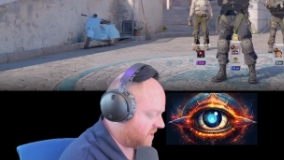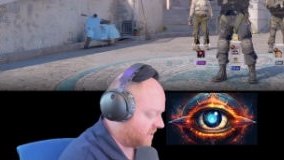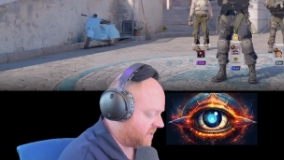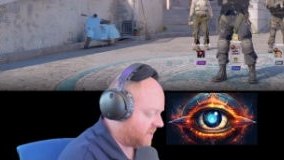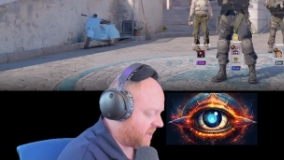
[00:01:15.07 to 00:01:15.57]

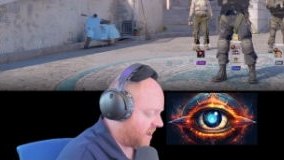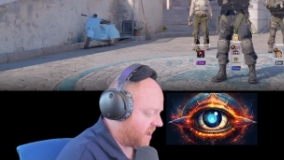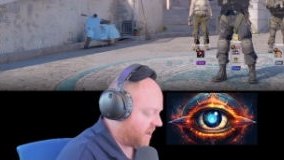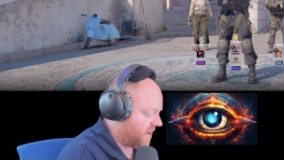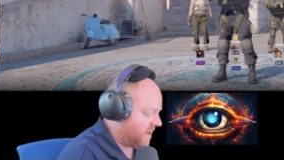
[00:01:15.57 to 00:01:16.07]

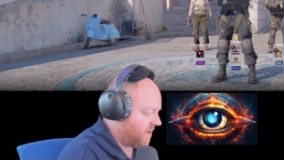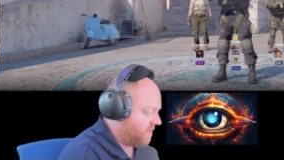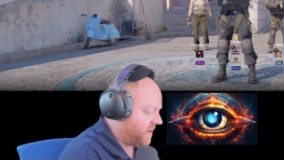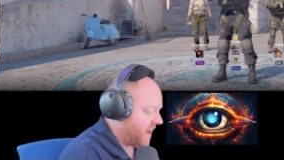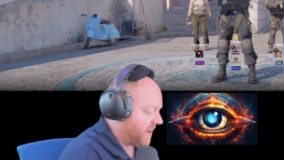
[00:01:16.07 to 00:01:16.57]
God. We
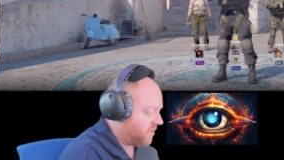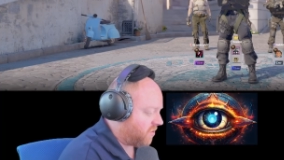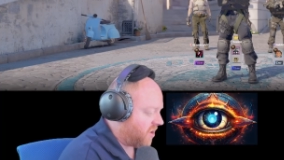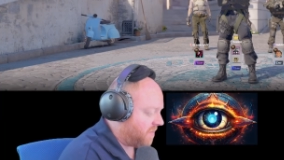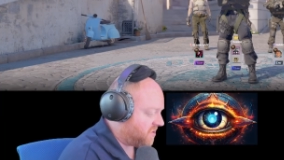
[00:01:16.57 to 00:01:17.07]
got
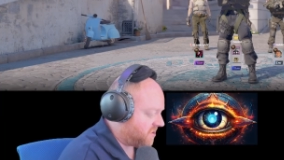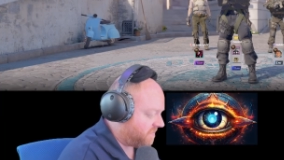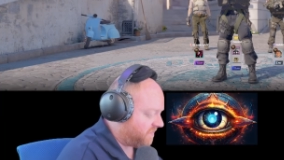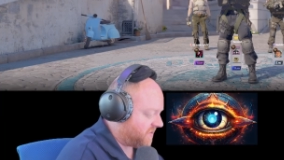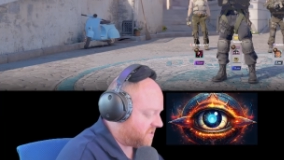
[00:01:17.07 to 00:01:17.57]
grips
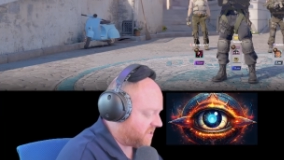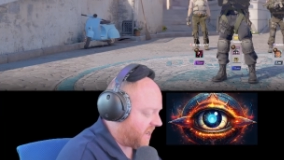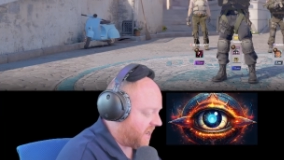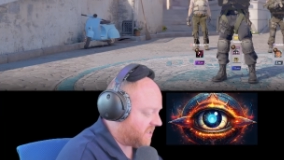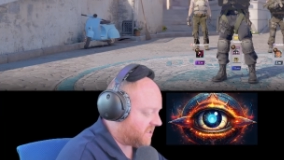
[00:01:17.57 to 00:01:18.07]
and
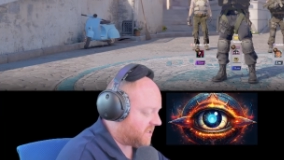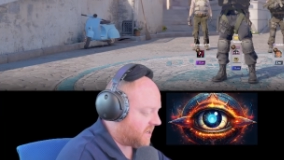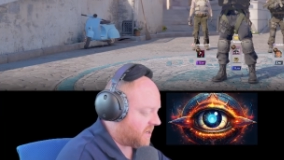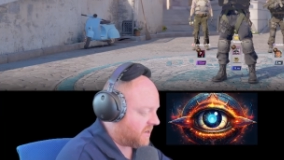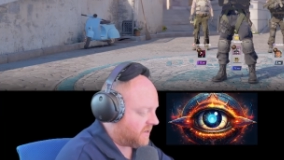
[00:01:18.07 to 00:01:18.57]
skates.
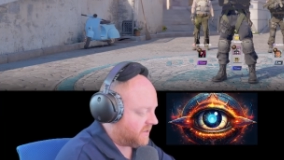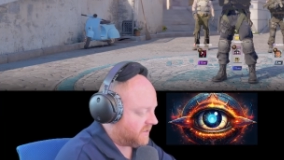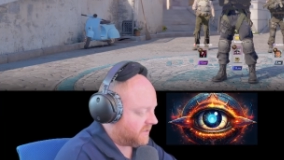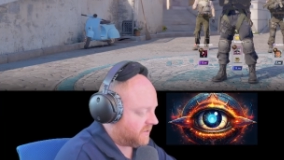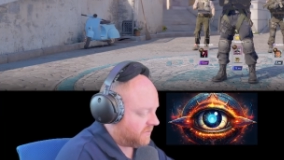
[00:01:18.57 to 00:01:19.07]

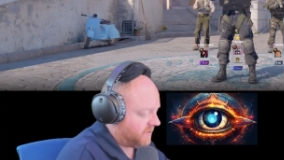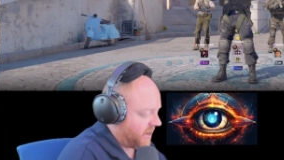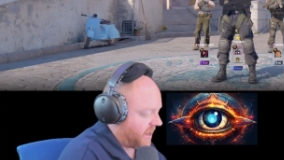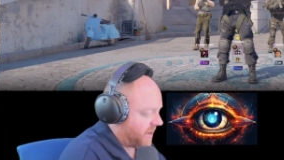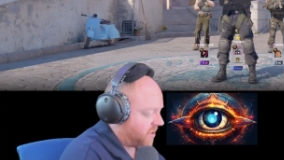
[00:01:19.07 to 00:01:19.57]
We
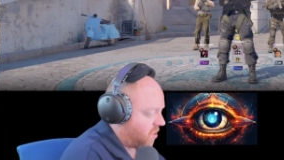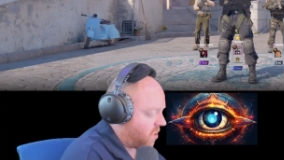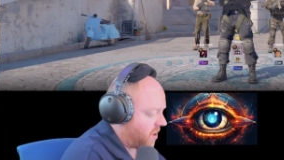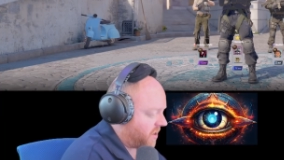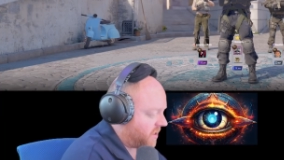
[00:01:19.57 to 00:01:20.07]
got a cord.